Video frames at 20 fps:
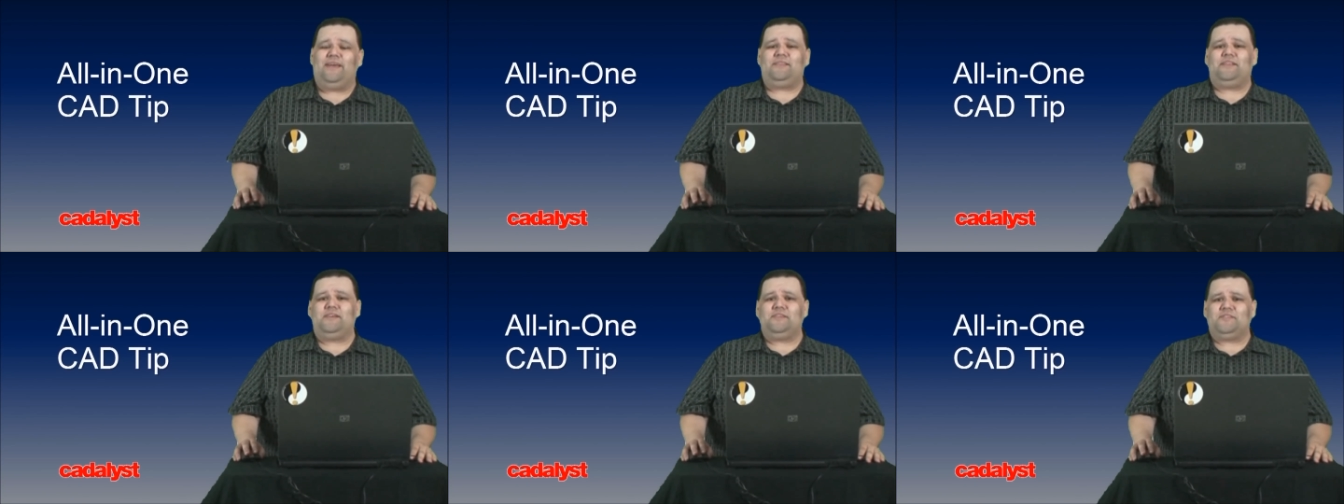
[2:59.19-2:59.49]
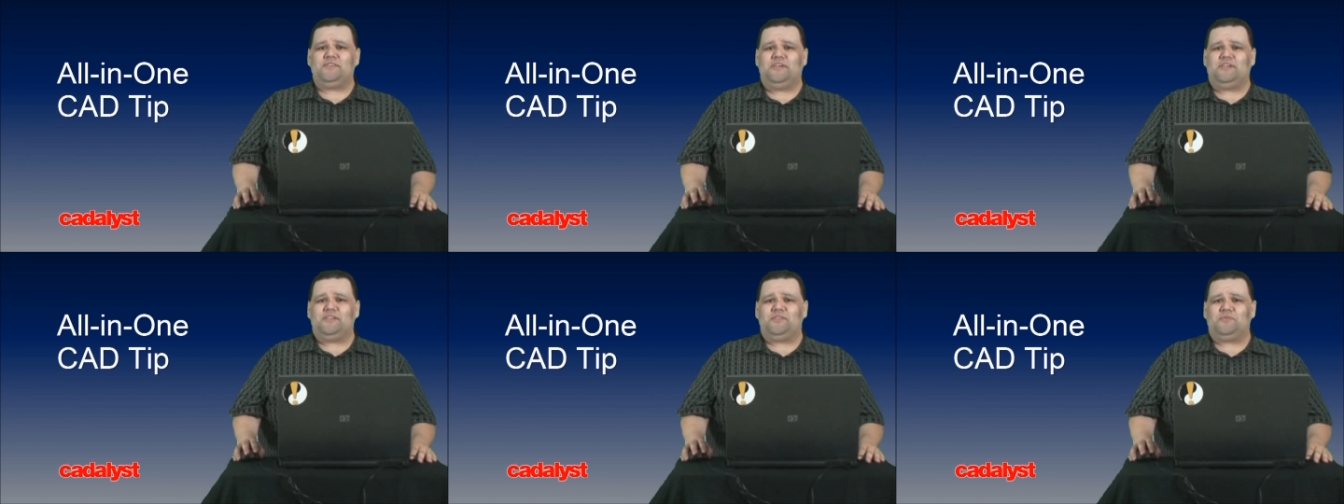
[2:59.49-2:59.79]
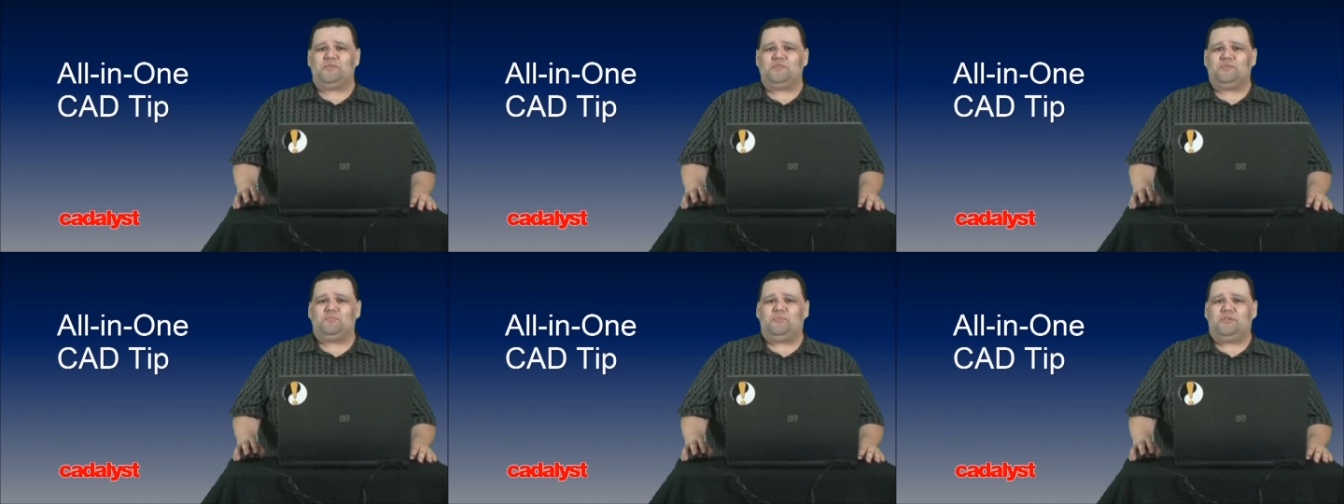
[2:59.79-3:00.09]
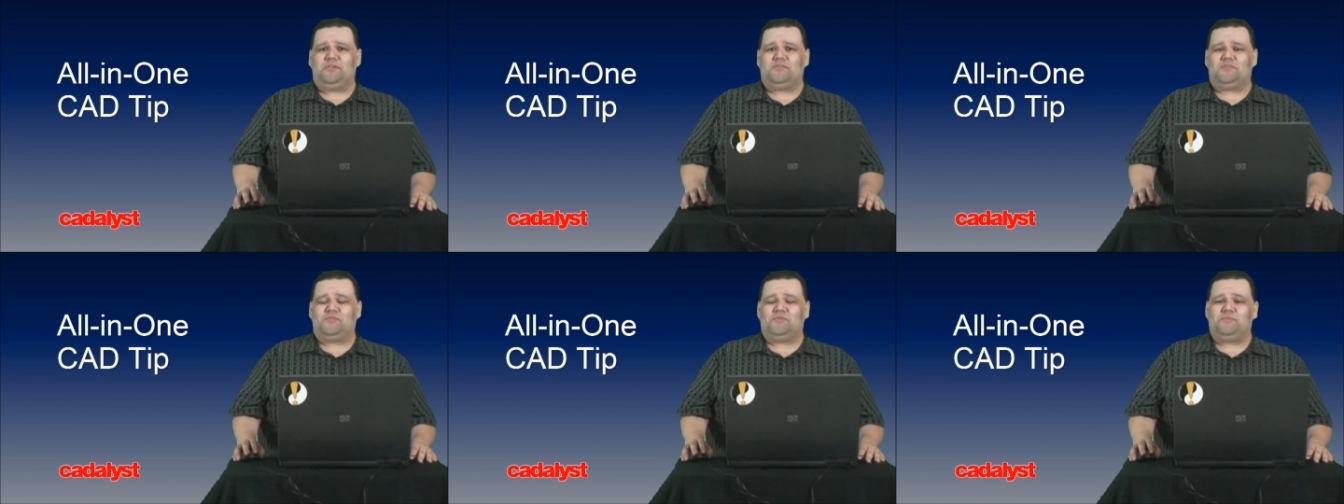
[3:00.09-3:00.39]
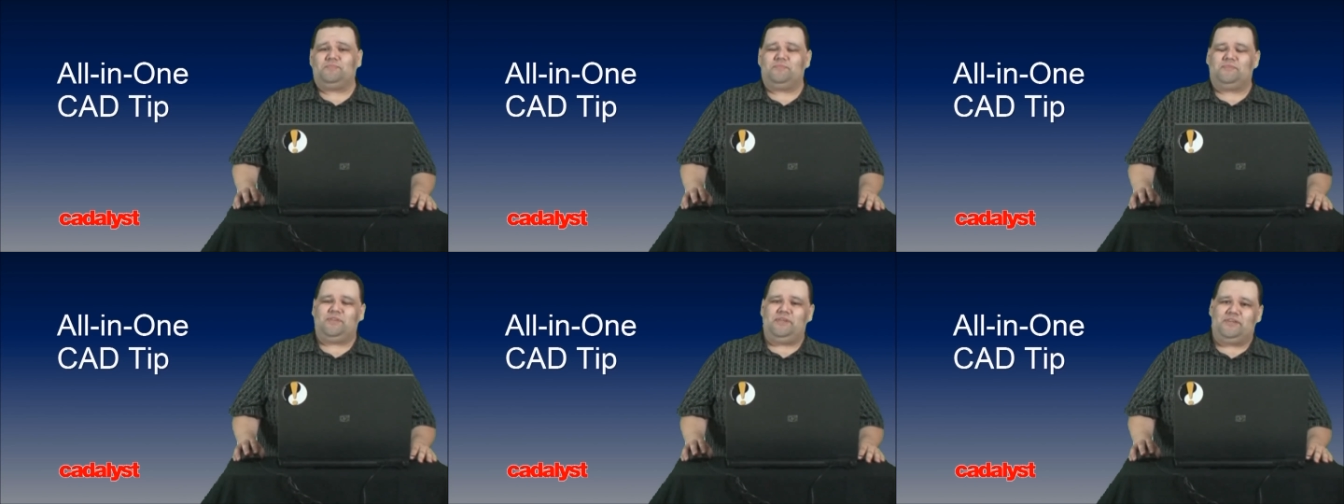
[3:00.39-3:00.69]
And thanks again to our
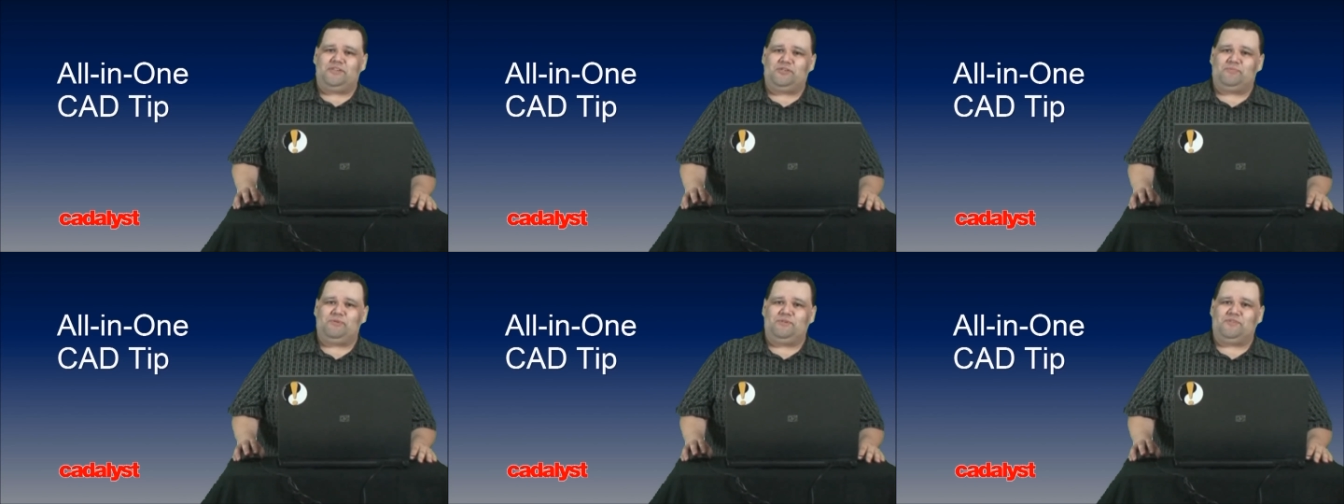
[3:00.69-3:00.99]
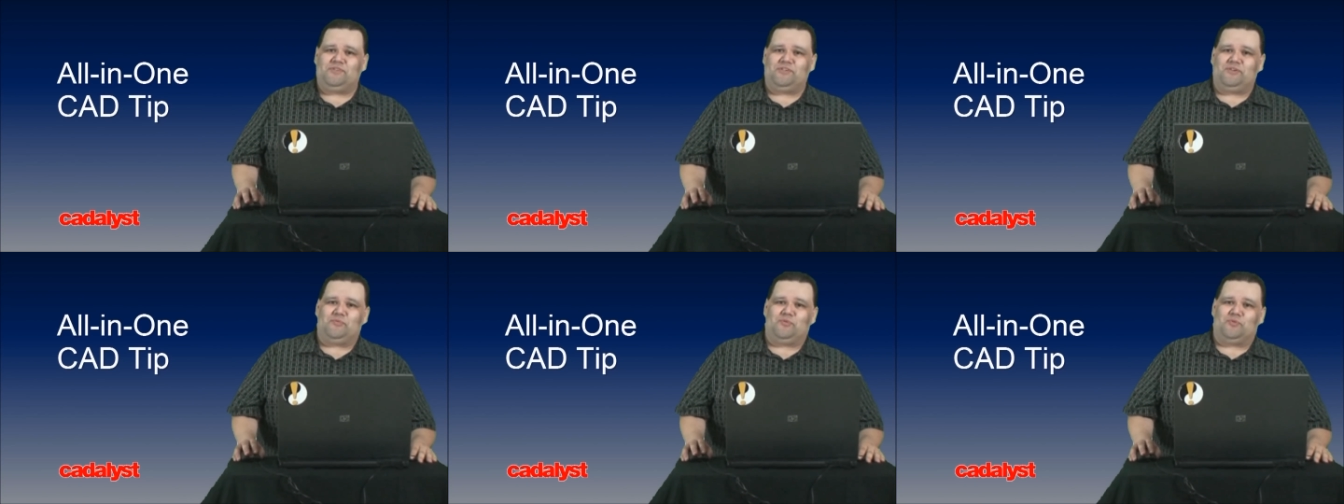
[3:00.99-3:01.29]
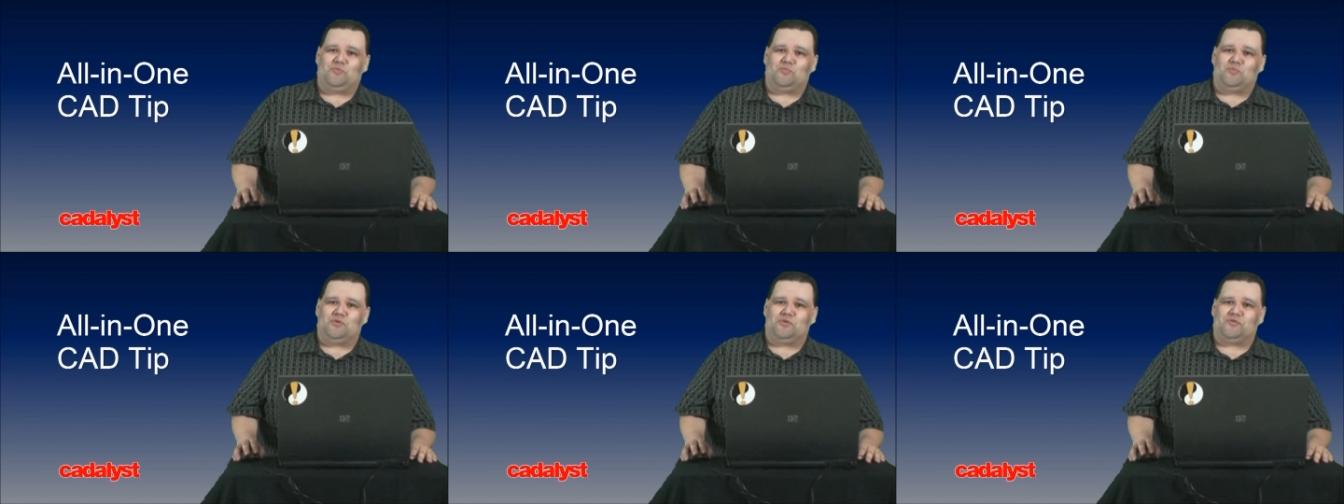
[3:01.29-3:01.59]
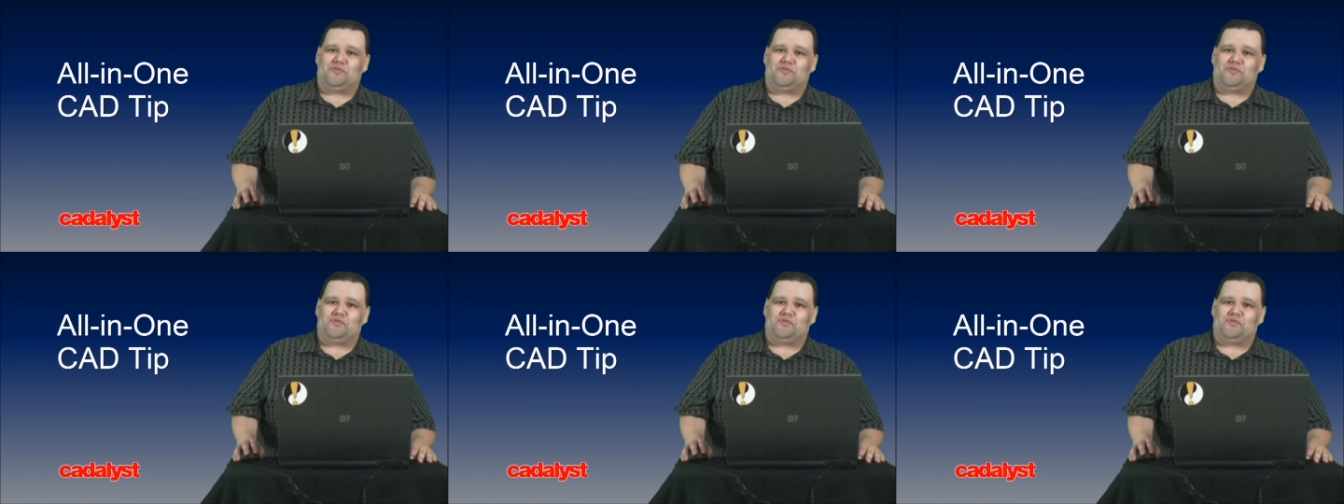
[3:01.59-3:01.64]
sponsor, the HPZ1